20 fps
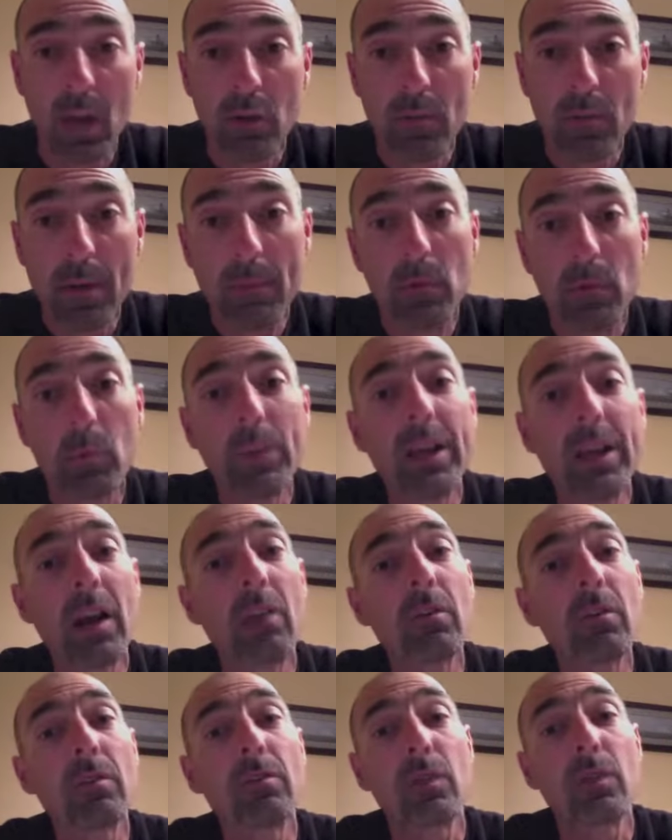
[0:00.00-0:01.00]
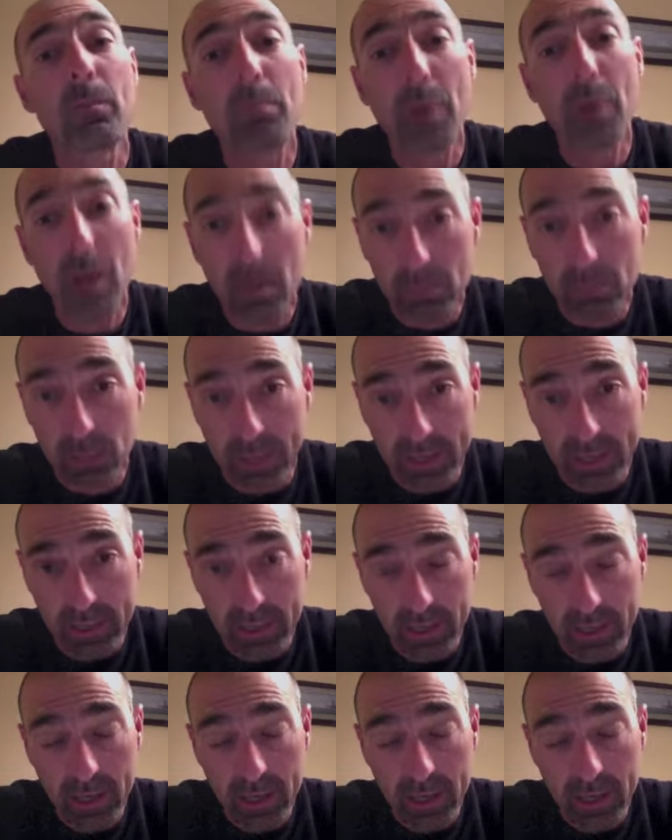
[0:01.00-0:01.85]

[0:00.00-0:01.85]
Remember, we are a republic